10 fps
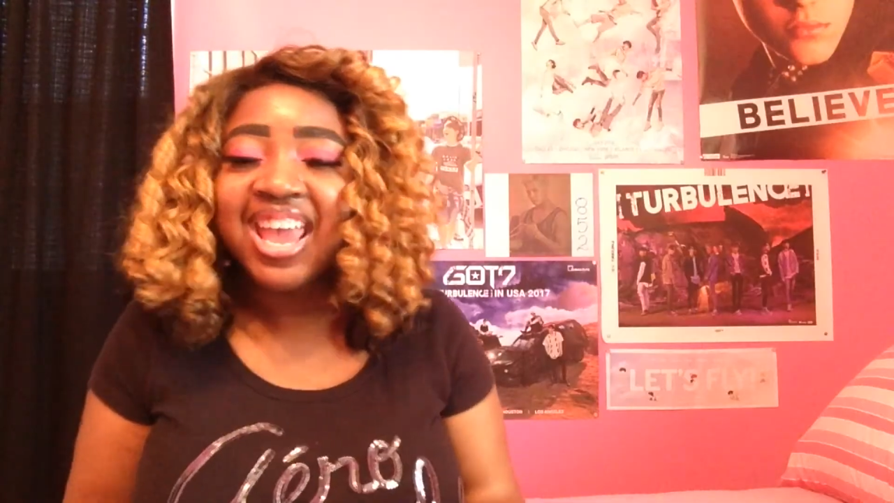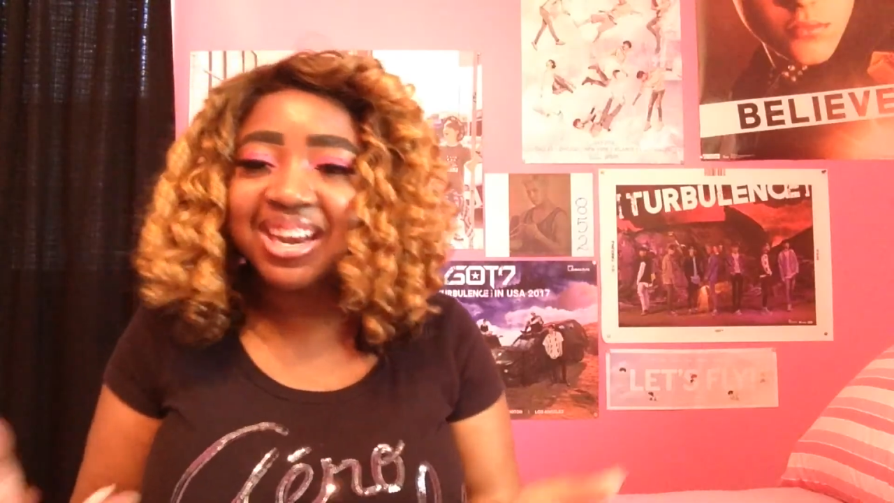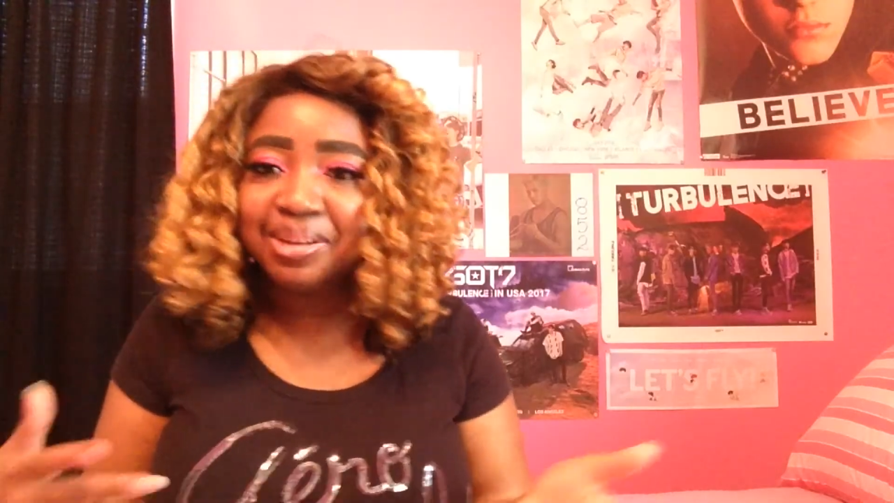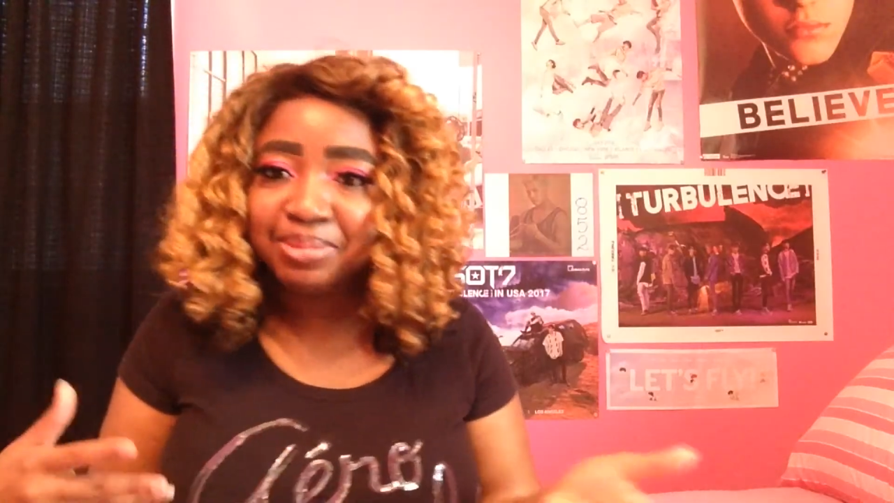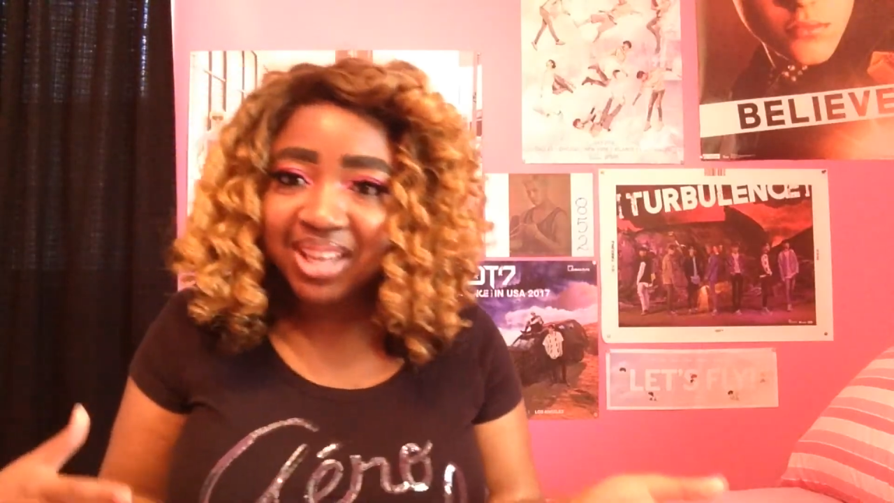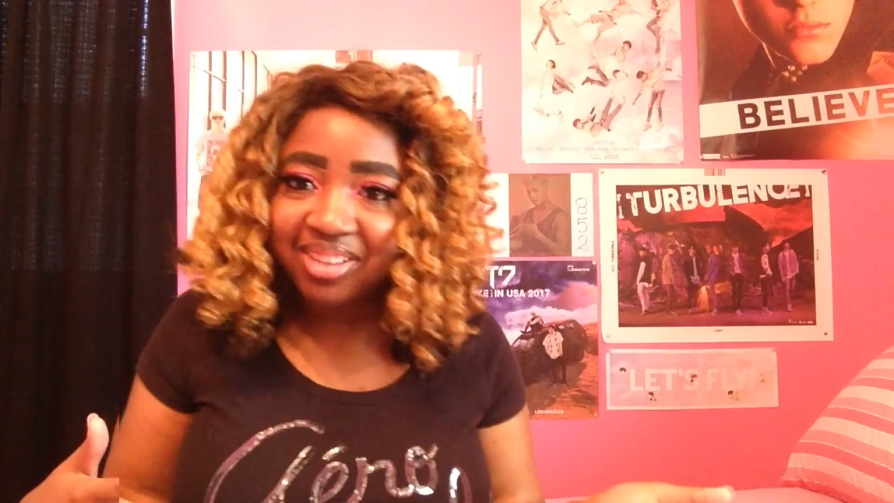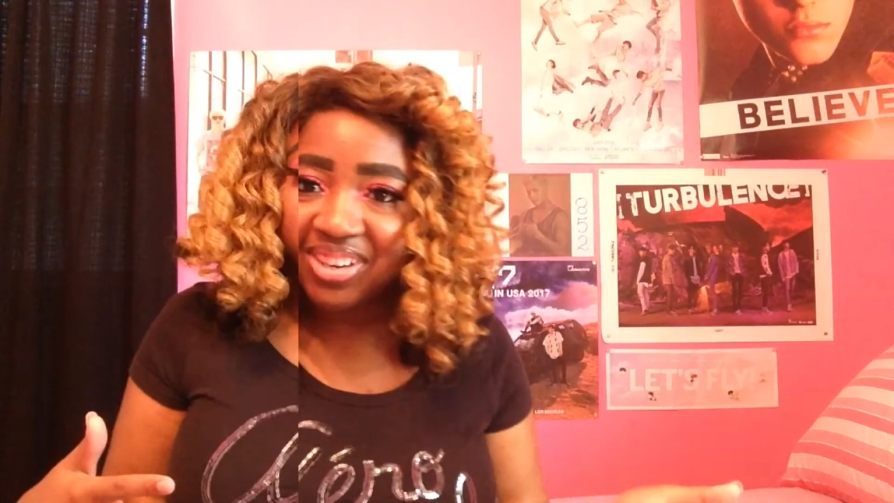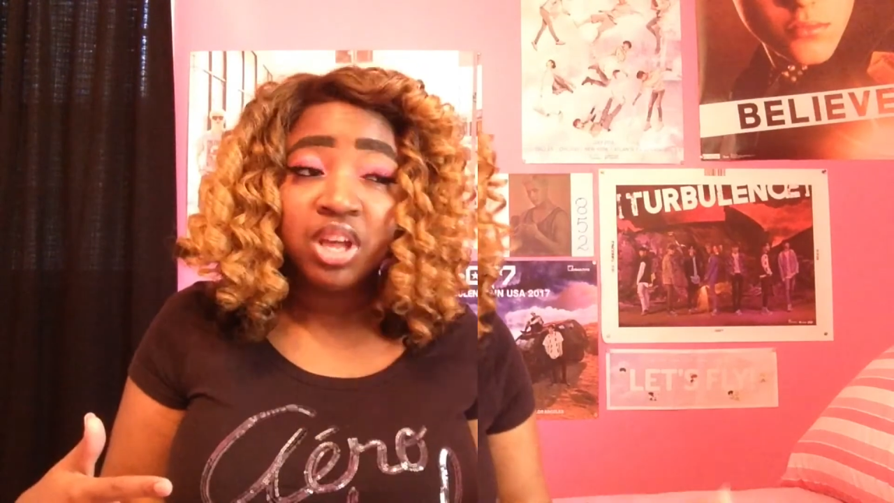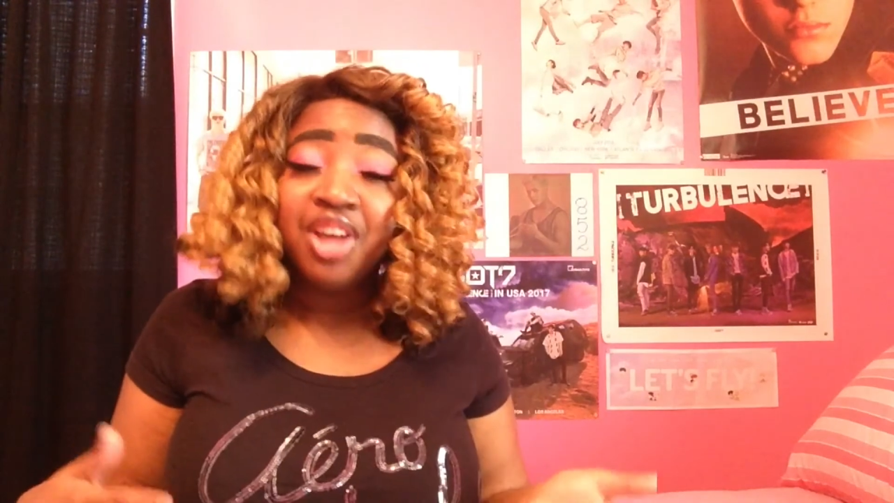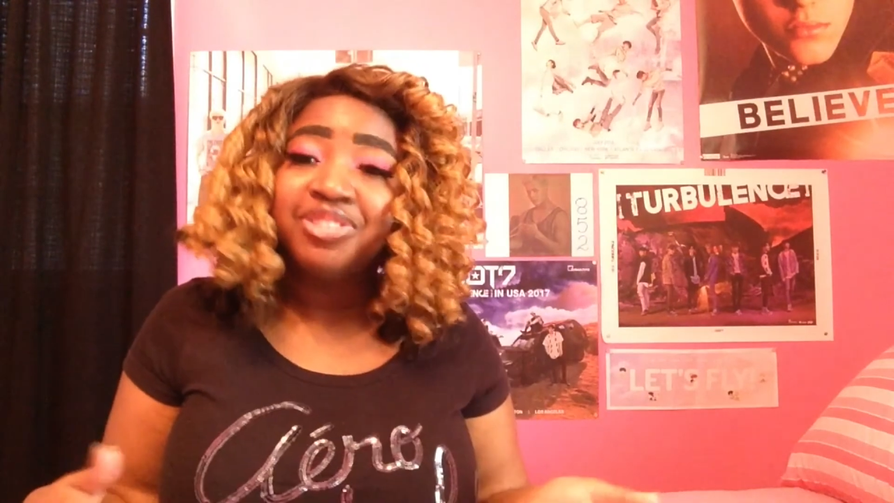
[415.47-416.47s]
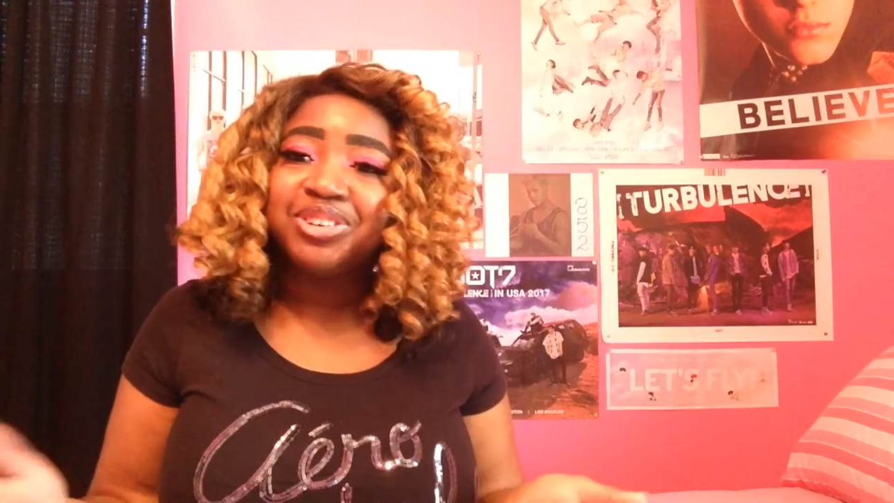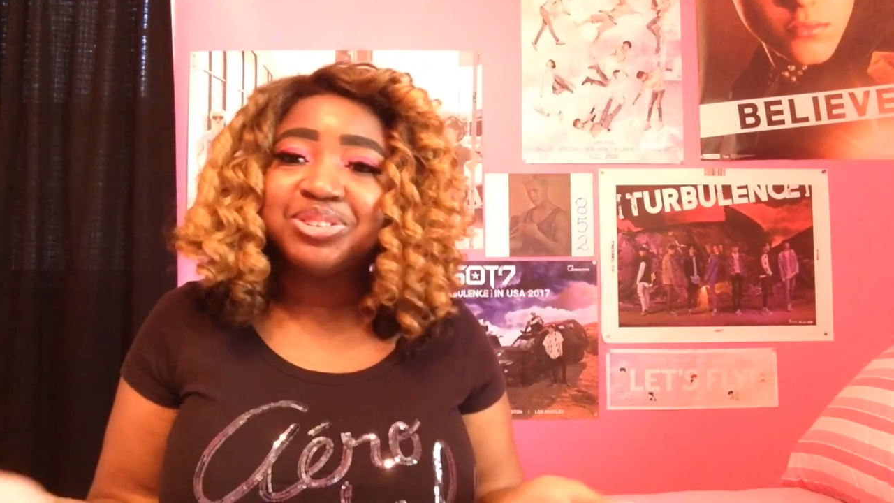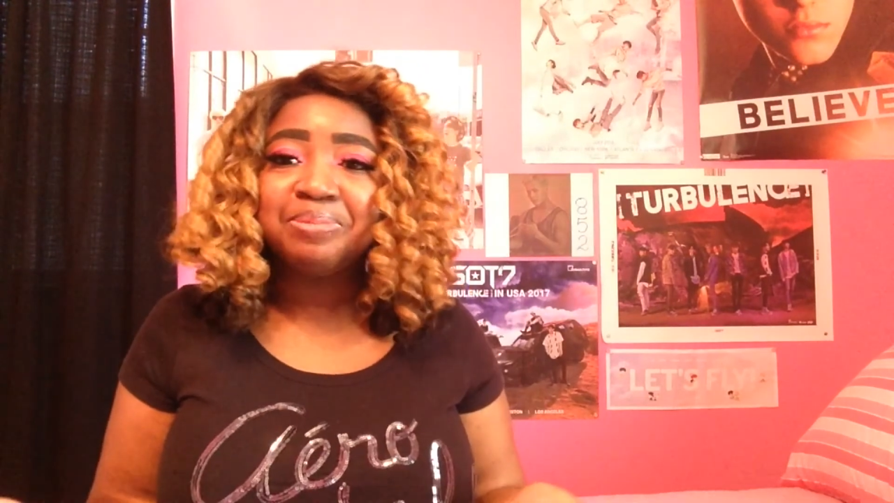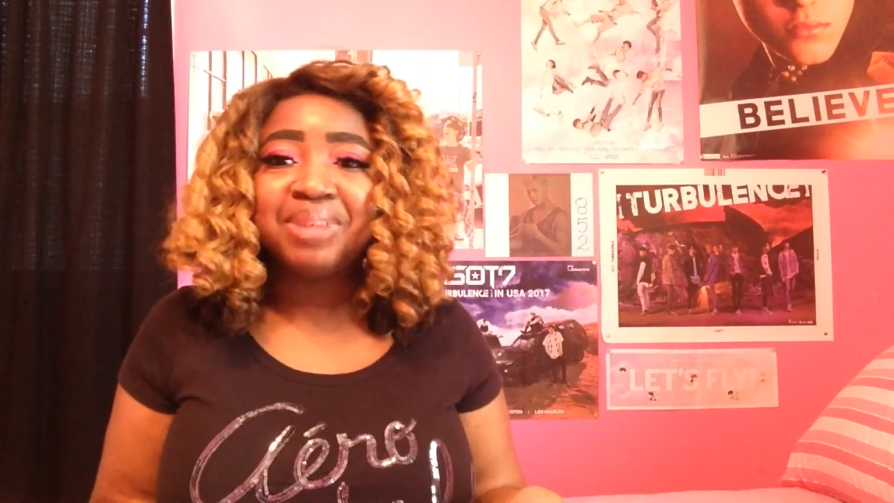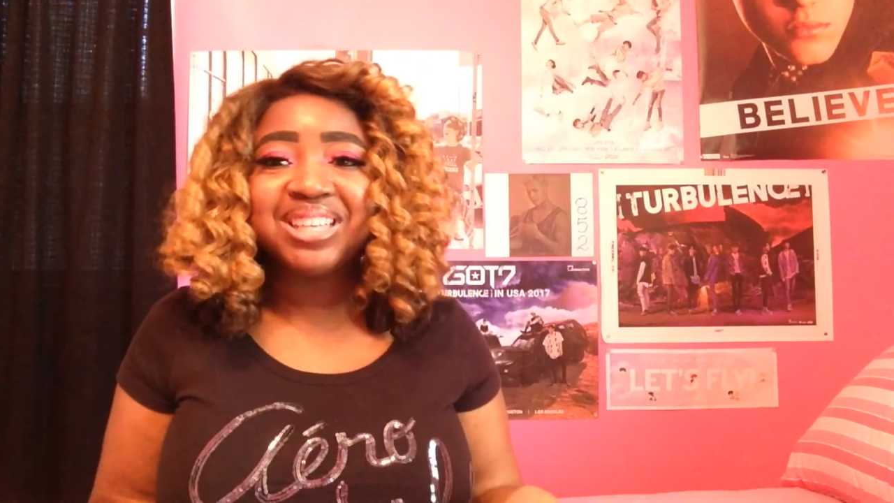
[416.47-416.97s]
and I'm loving it. Those
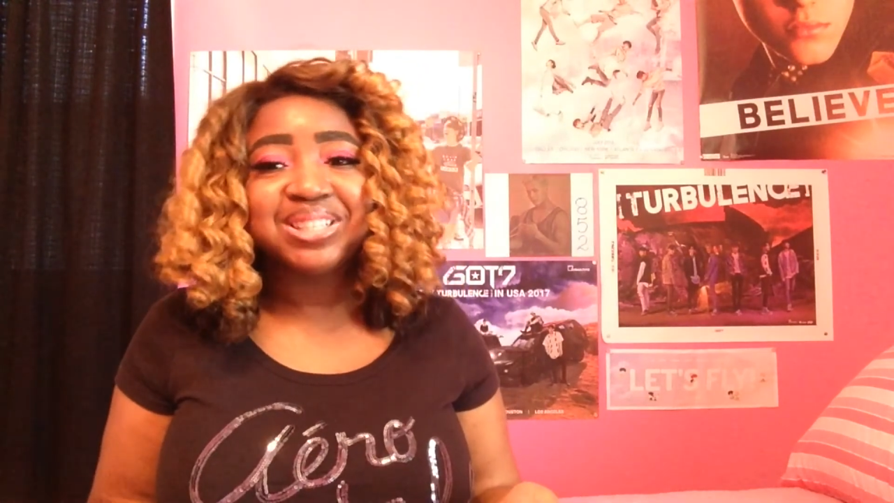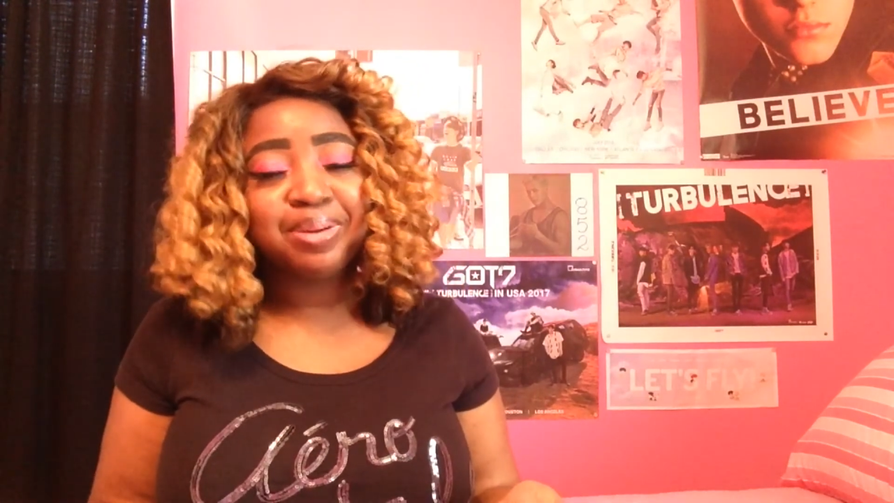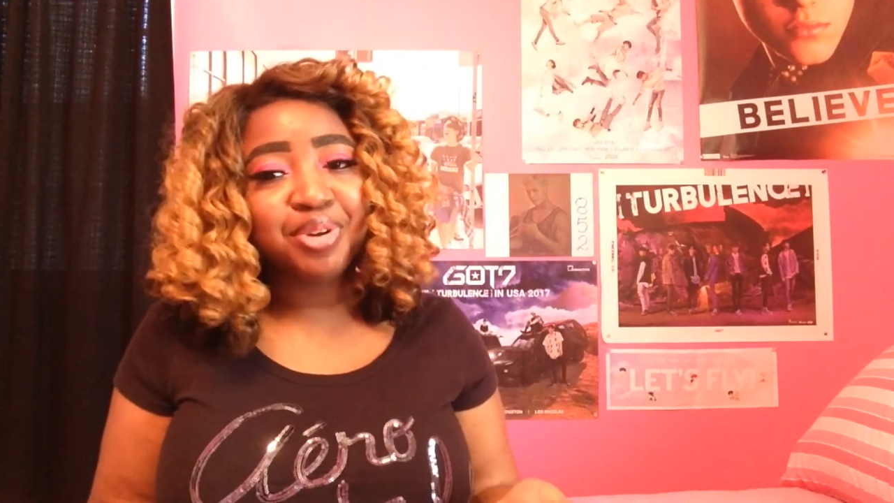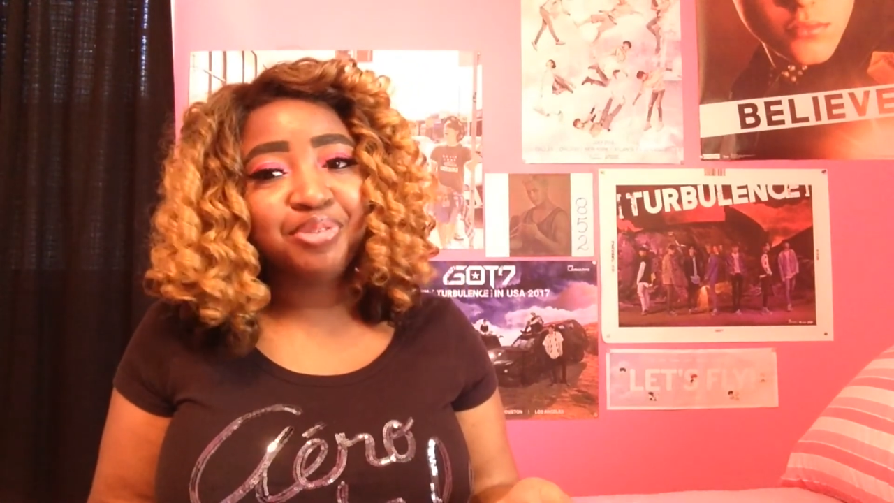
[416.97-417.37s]
are my summer